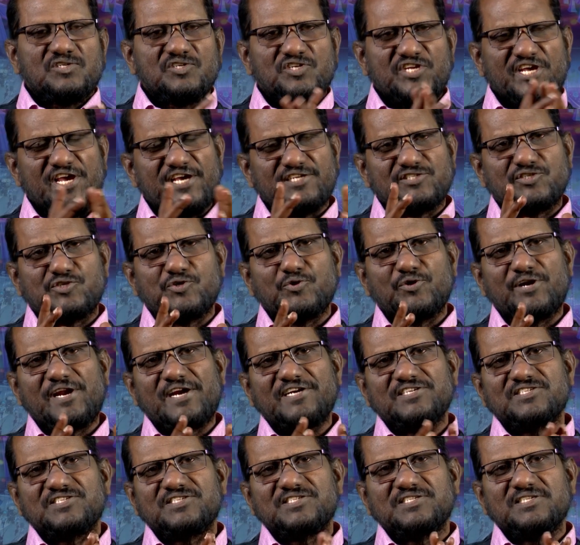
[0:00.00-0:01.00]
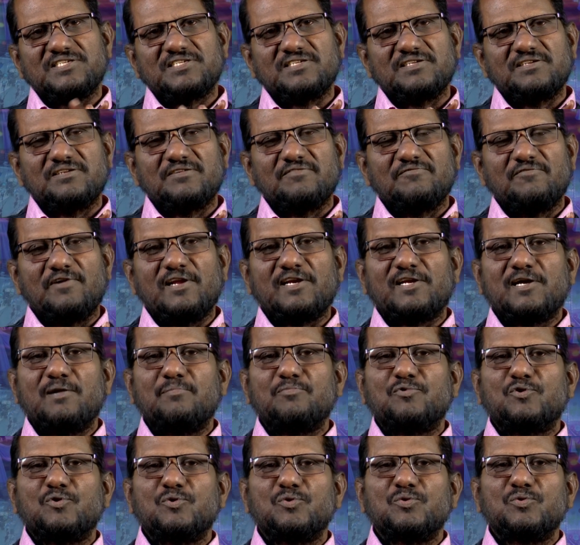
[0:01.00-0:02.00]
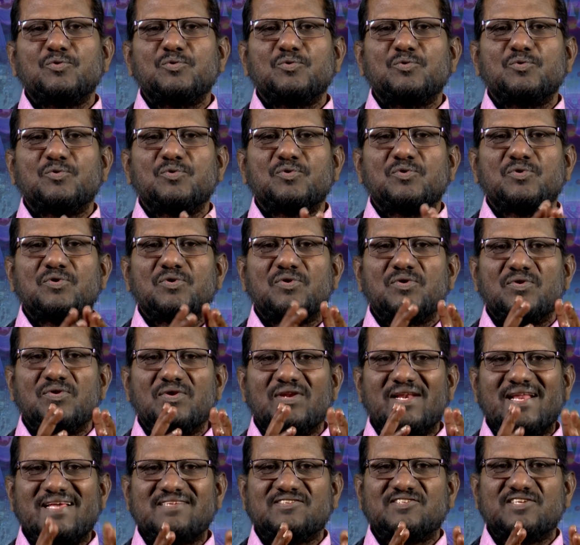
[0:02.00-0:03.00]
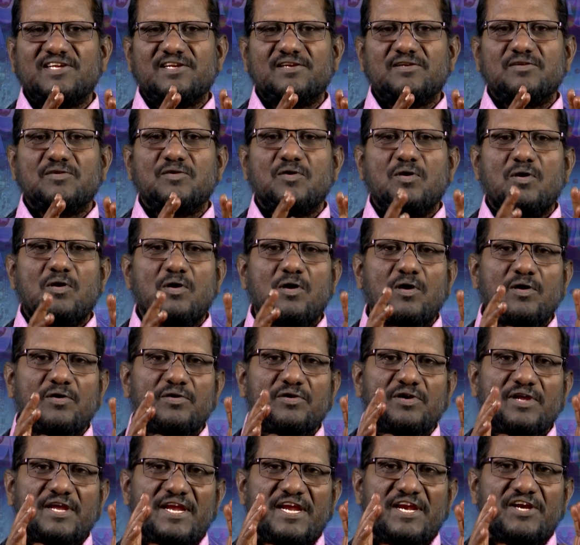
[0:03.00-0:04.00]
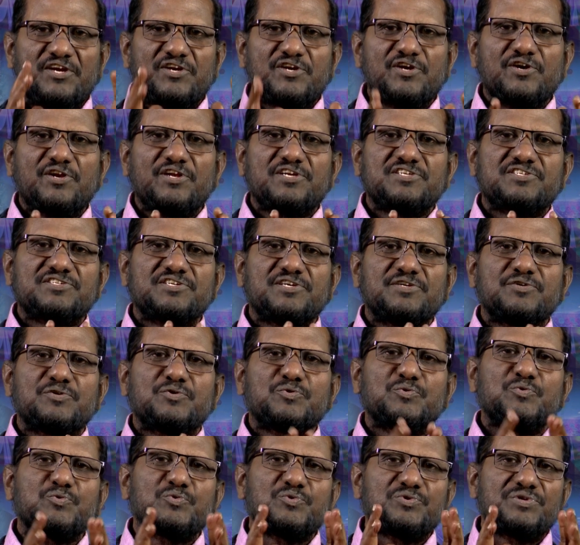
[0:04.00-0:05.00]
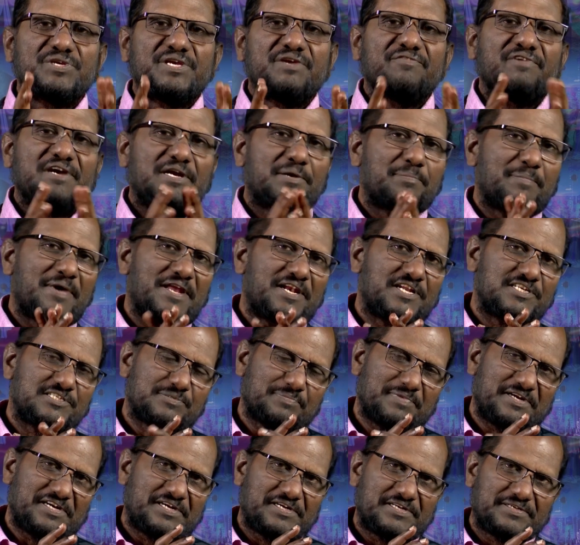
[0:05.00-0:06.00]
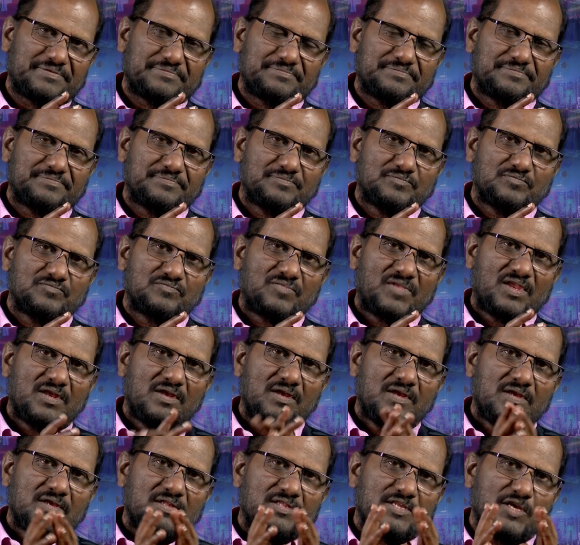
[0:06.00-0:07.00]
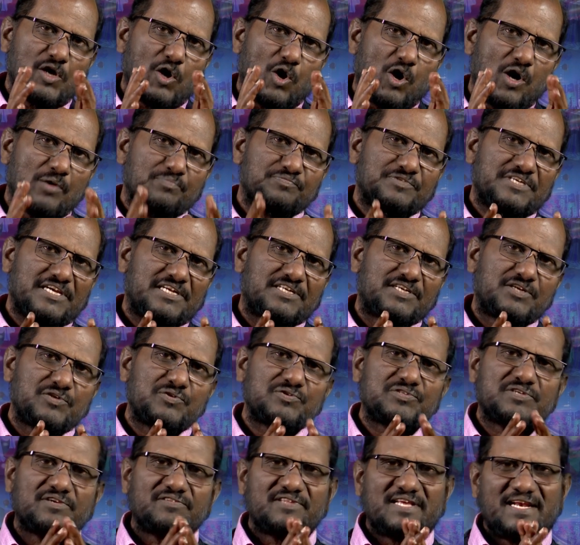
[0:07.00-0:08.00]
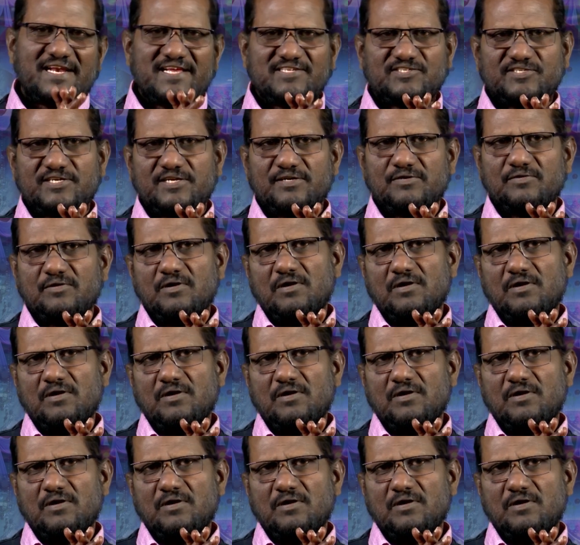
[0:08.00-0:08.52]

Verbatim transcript: Dear students, welcome to lesson on introduction to event management. The objectives of the lesson